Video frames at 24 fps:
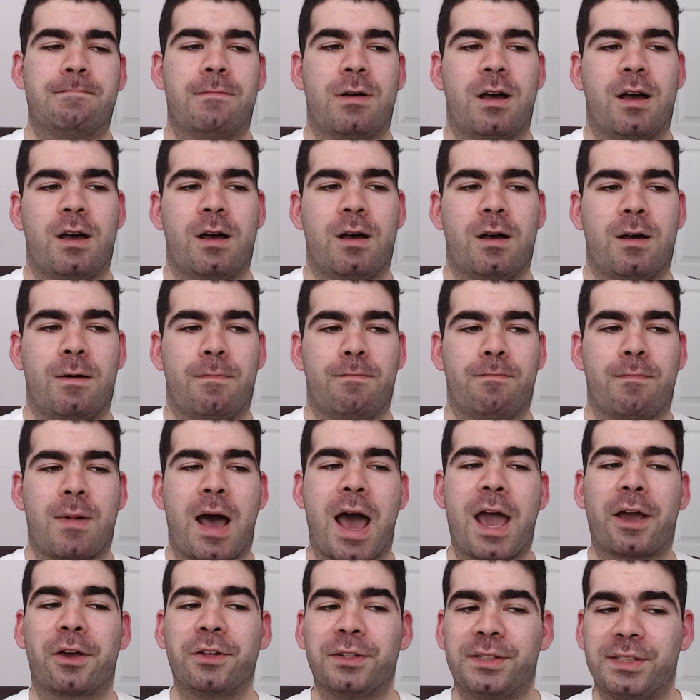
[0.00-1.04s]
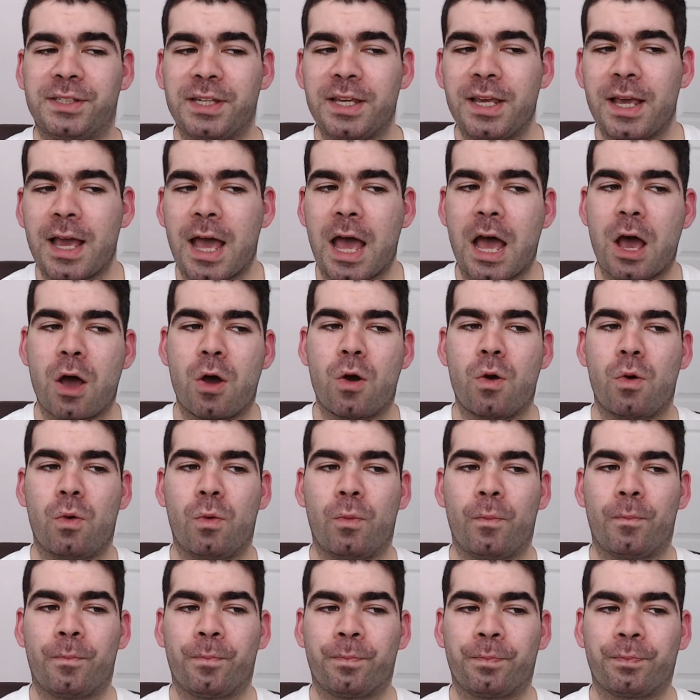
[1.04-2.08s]
I could see how
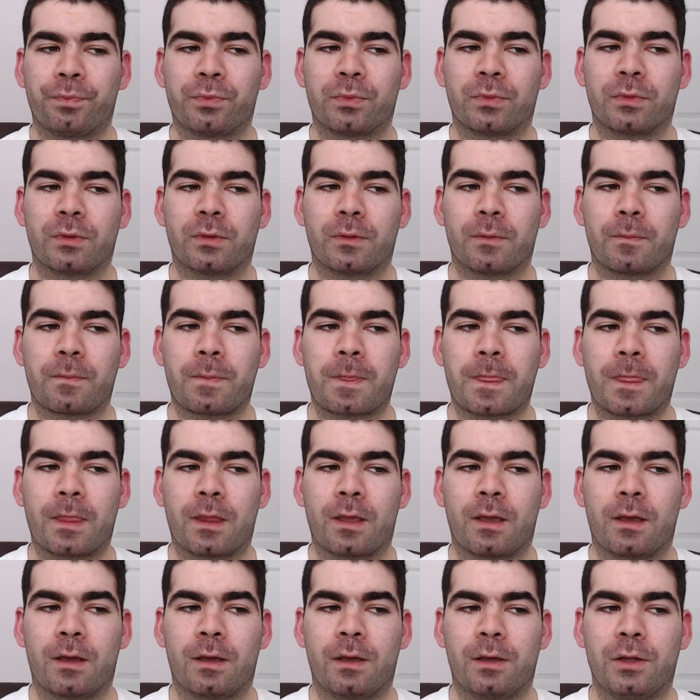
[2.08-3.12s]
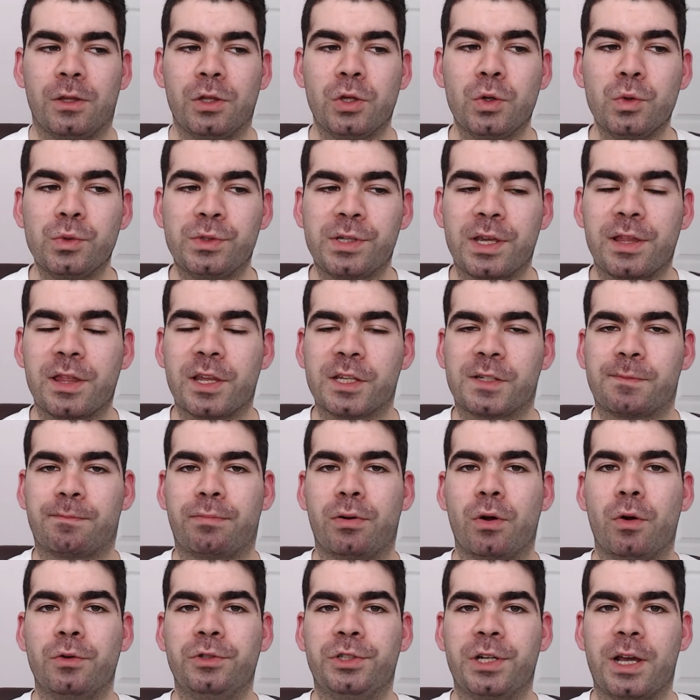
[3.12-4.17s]
using this
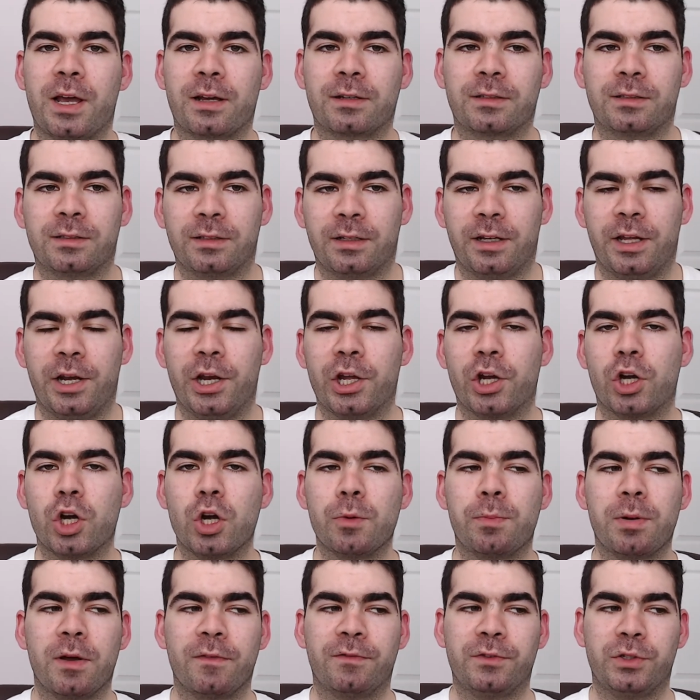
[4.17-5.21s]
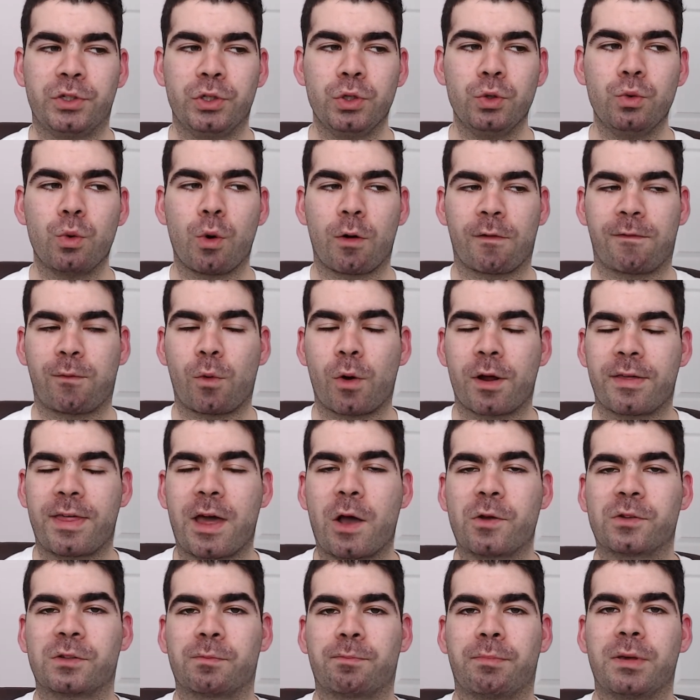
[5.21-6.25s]
project in a group of 2,000 or
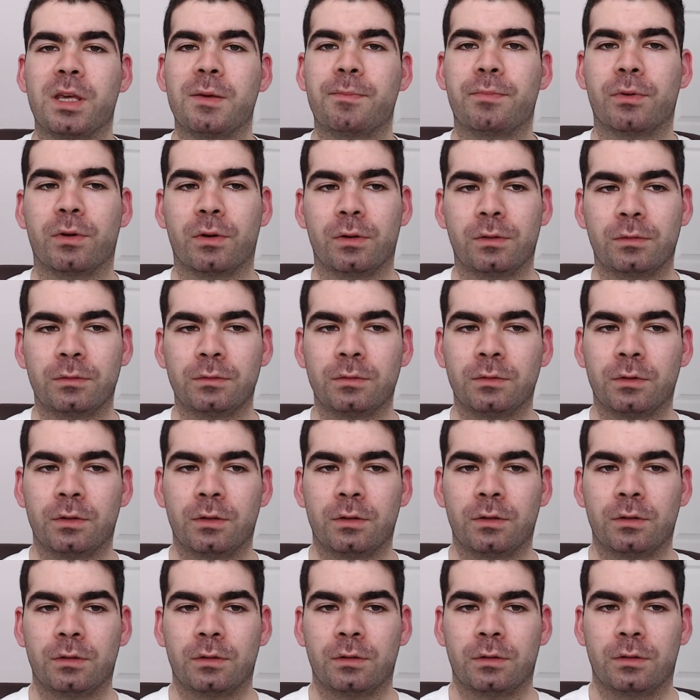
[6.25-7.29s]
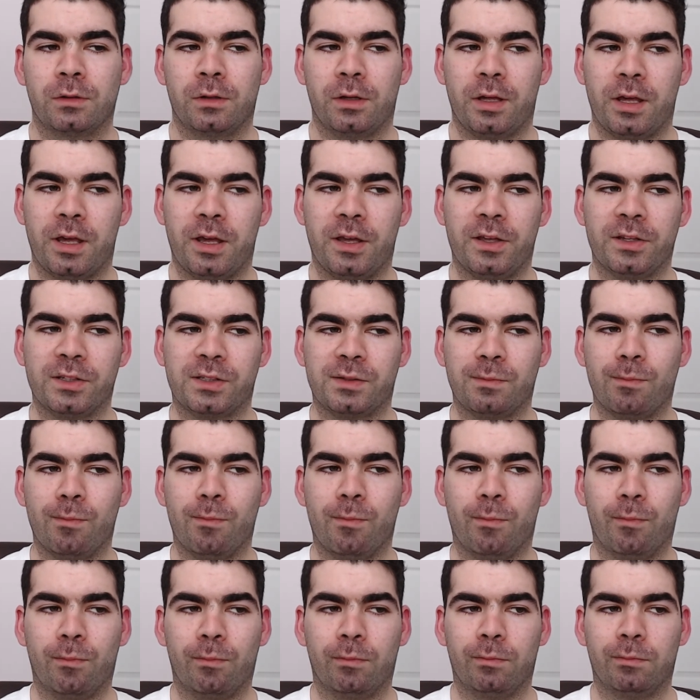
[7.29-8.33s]
4,000 people is
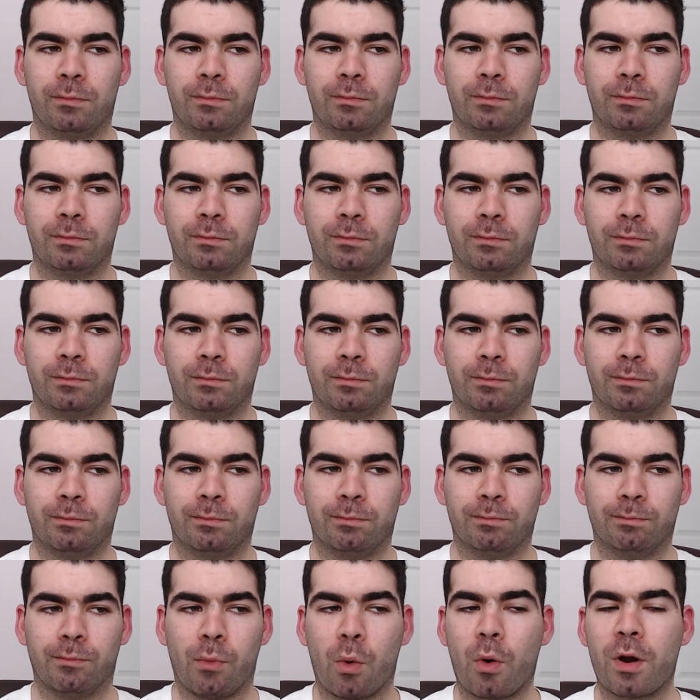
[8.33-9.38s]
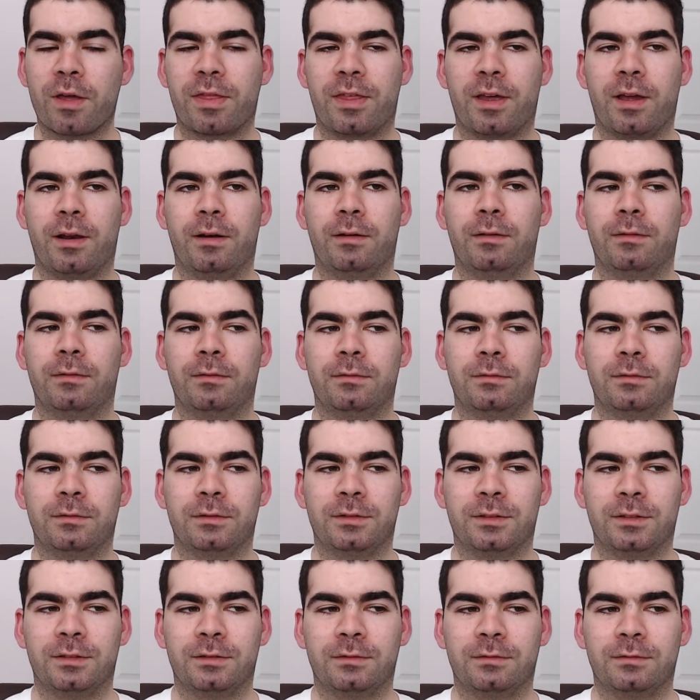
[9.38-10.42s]
more than
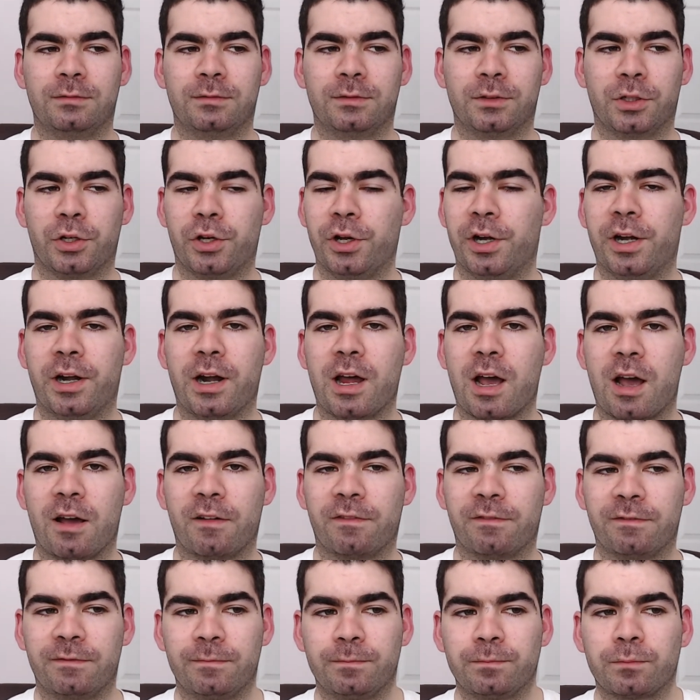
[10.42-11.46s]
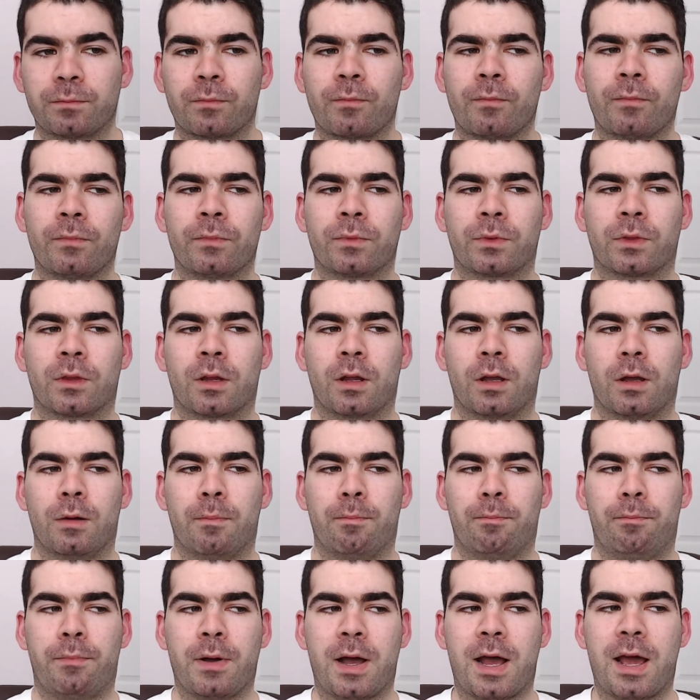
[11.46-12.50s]
good enough.
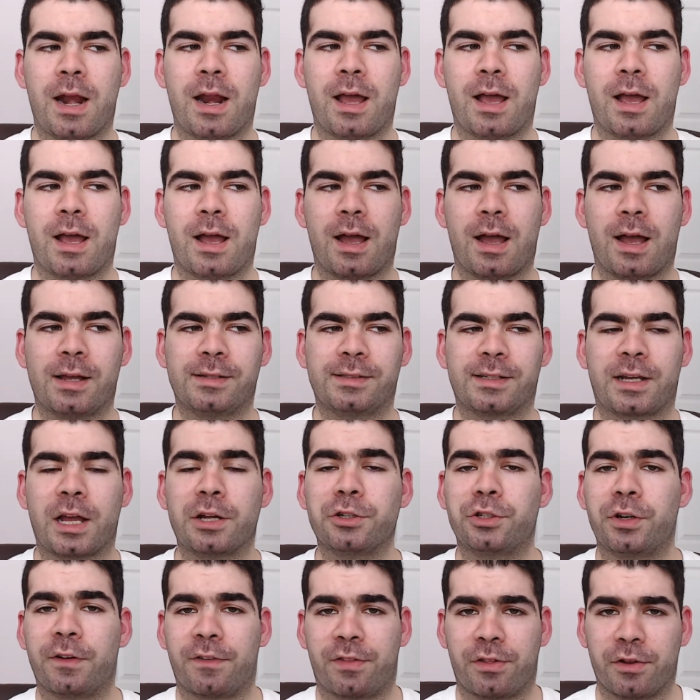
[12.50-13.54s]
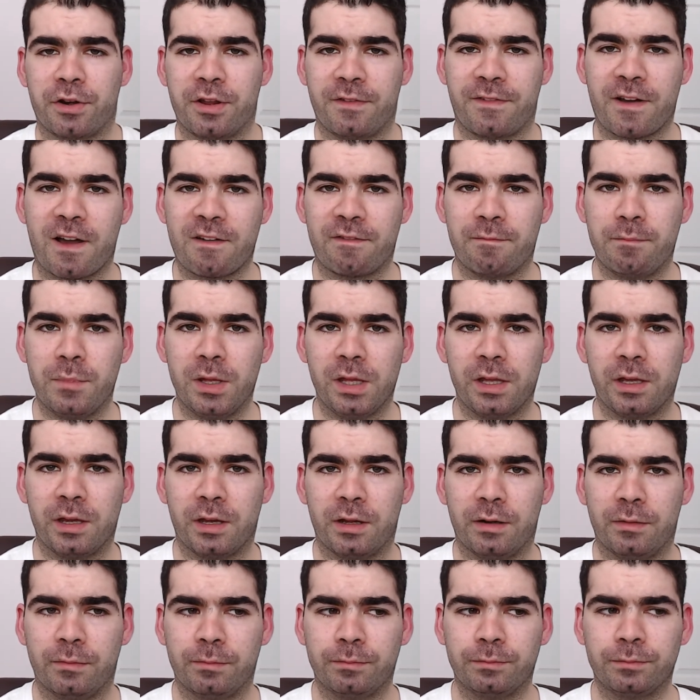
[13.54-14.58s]
But as a country of 35
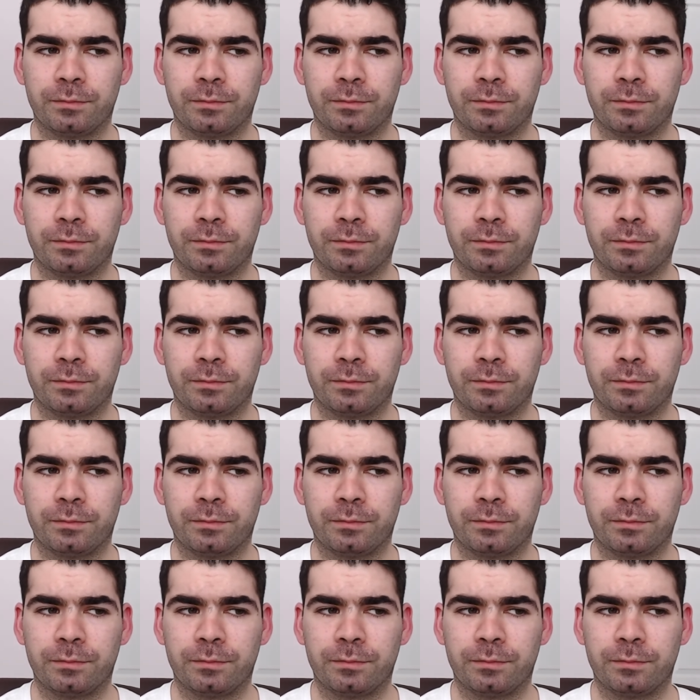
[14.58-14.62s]
million,